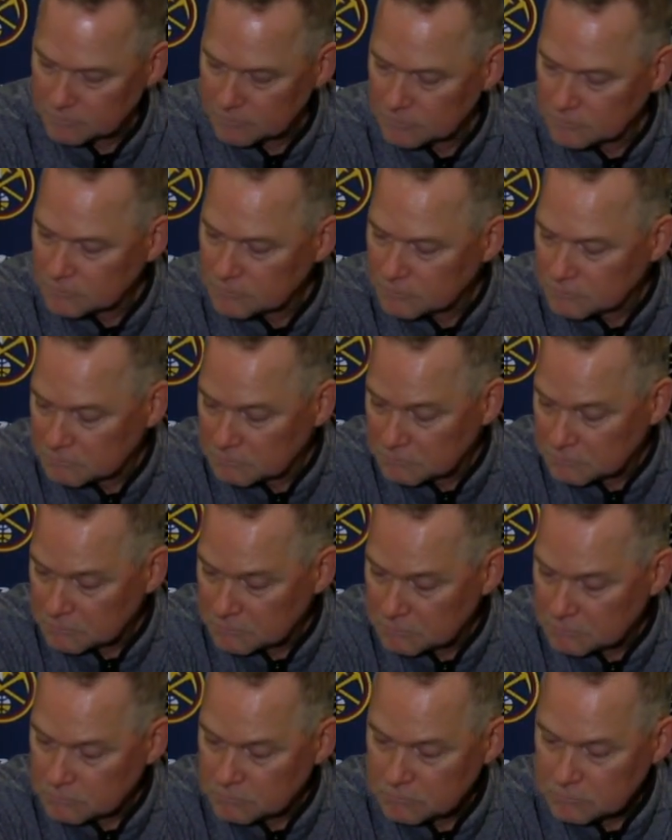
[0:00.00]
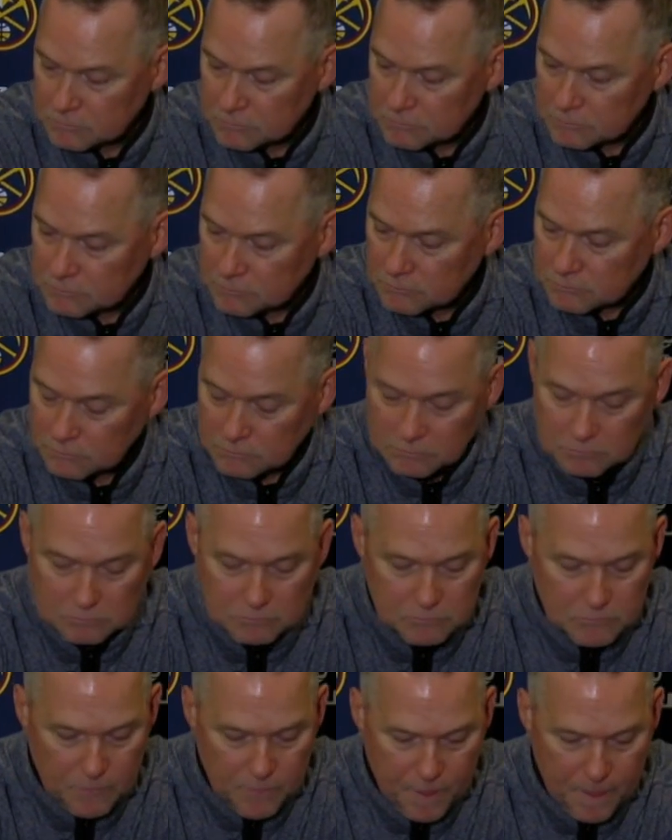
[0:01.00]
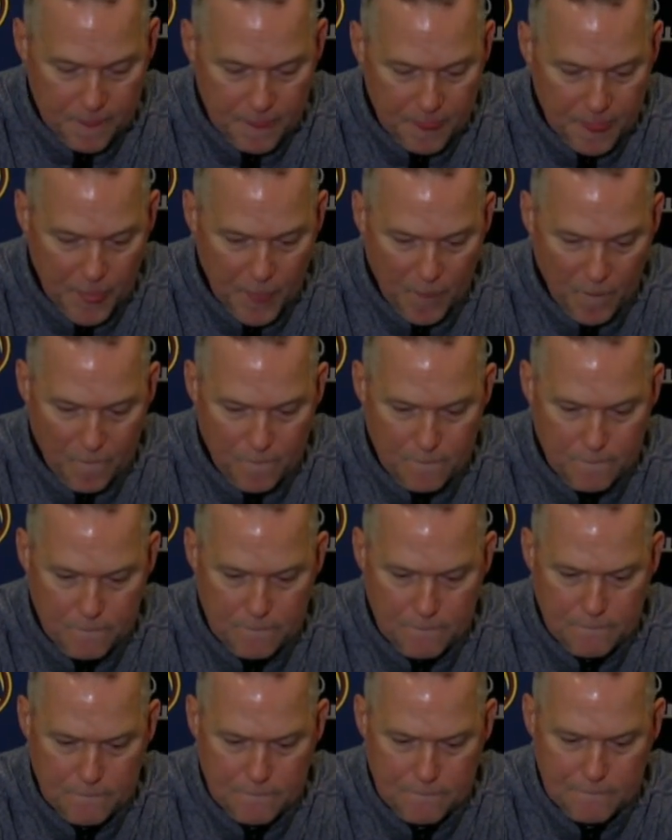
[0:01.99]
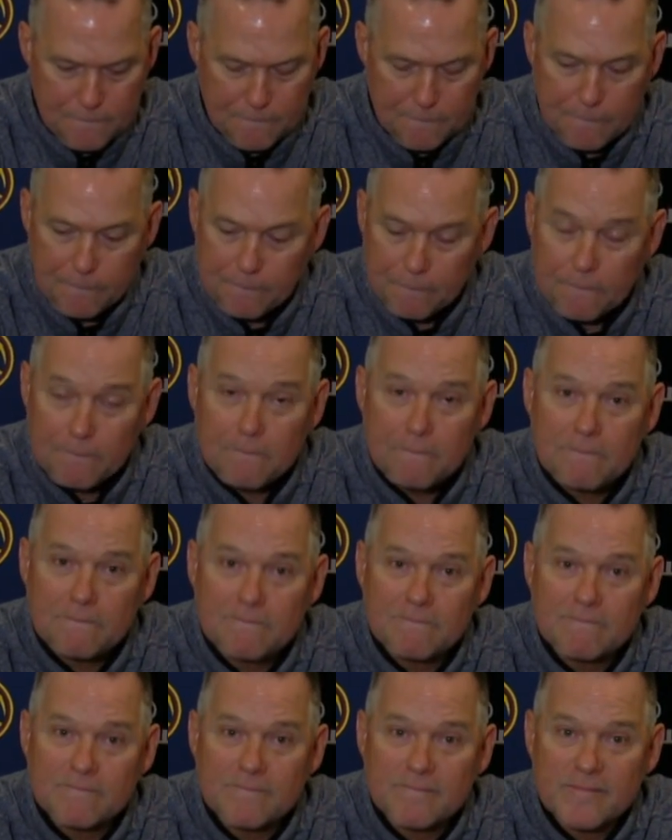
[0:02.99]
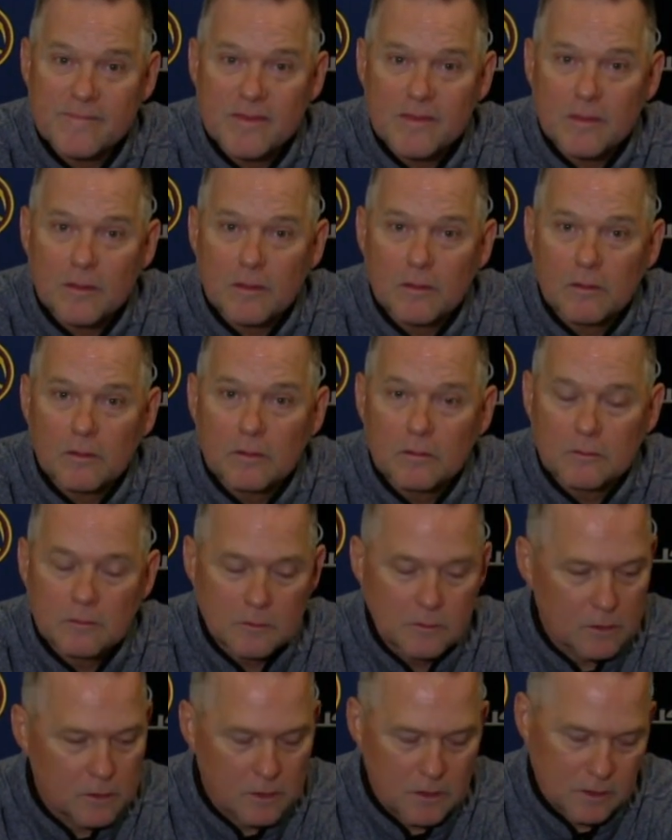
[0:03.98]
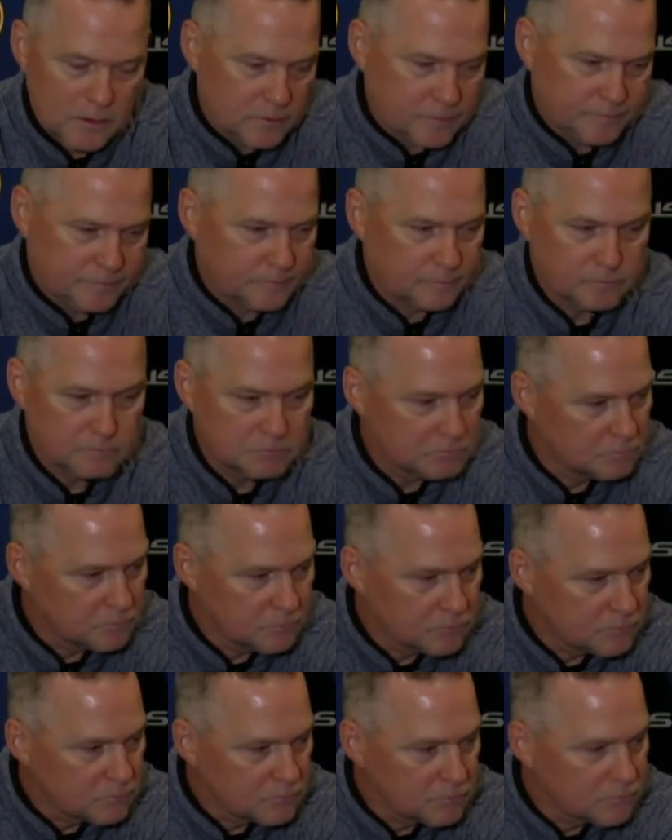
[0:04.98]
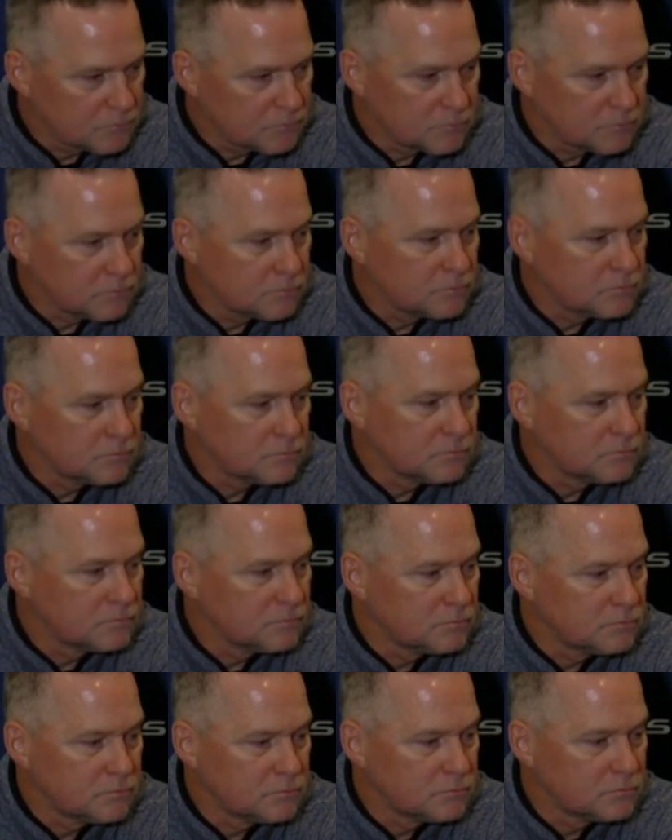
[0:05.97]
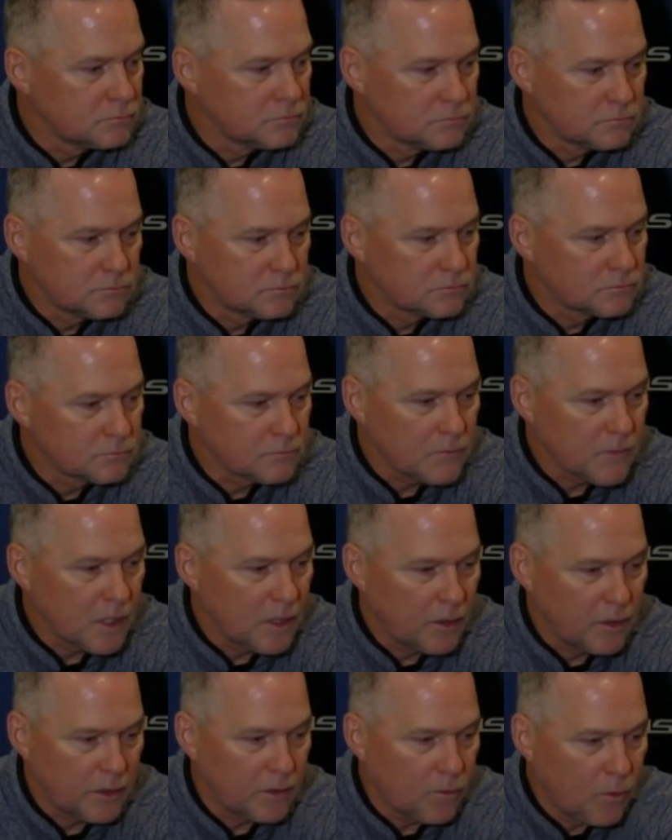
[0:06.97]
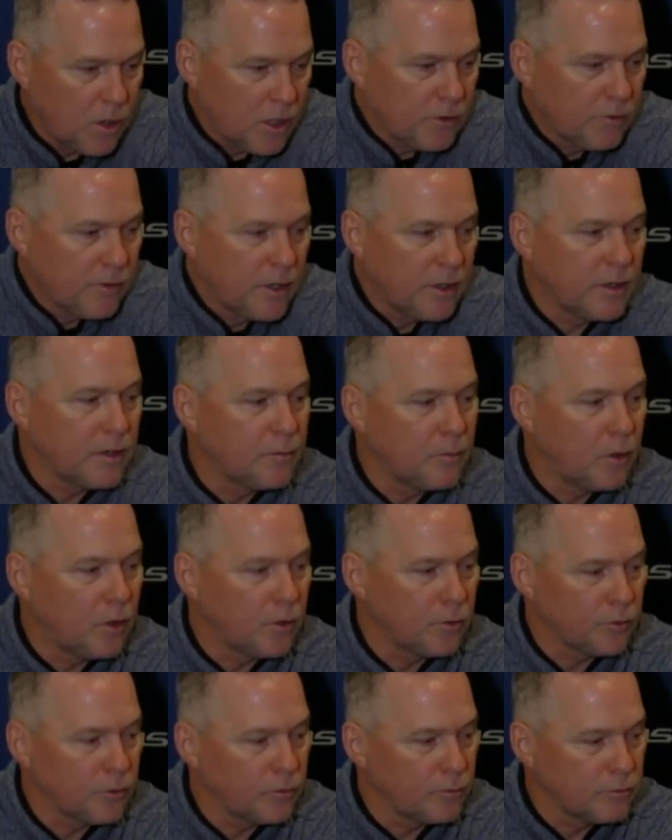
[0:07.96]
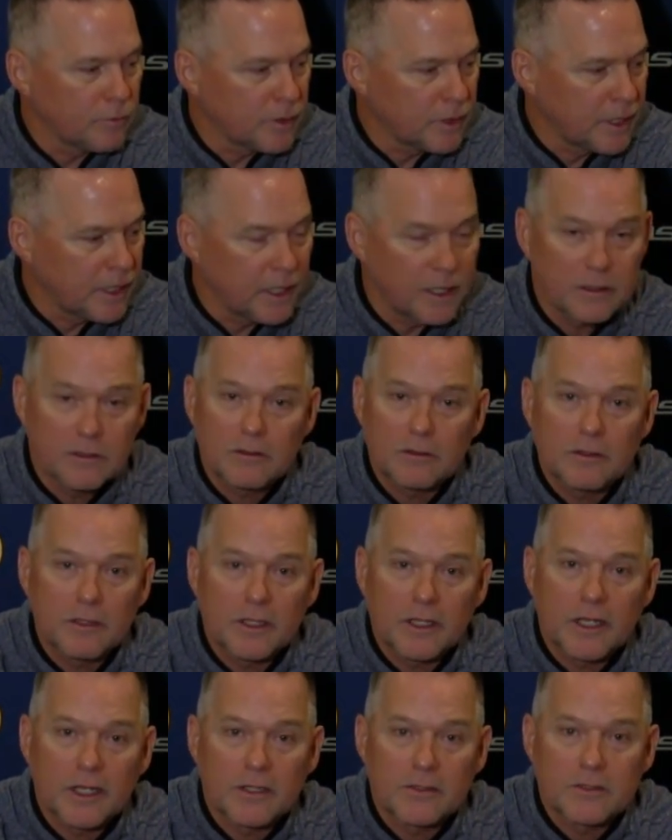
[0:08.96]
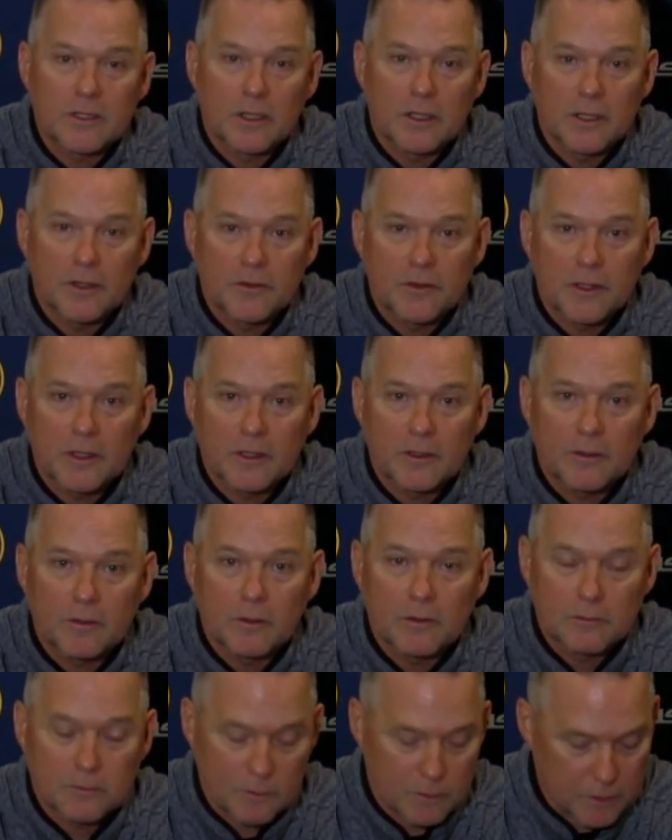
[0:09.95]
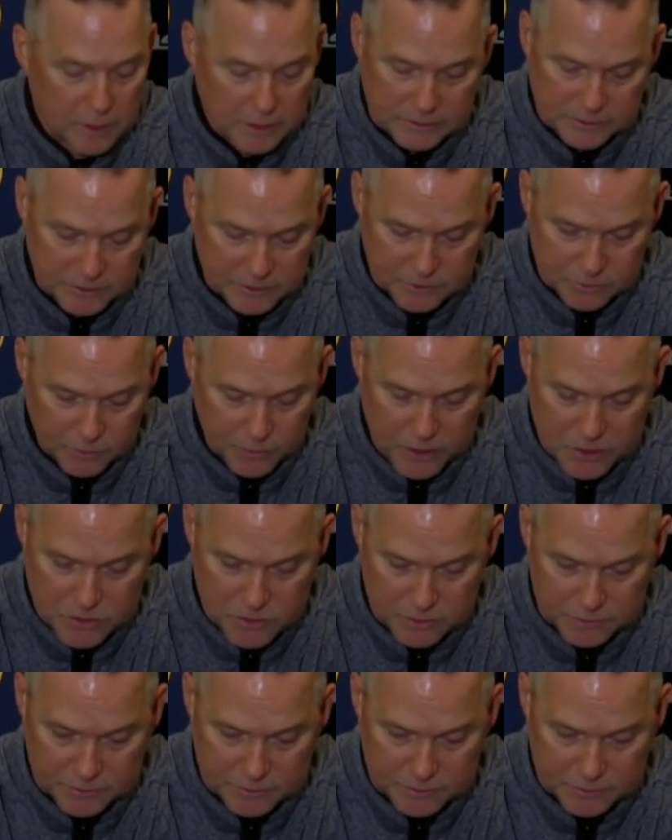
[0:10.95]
There was this morning, or was there any indication that the guys might come out with lackluster effort? You walk around in the ballroom. You can't tell anything in that situation.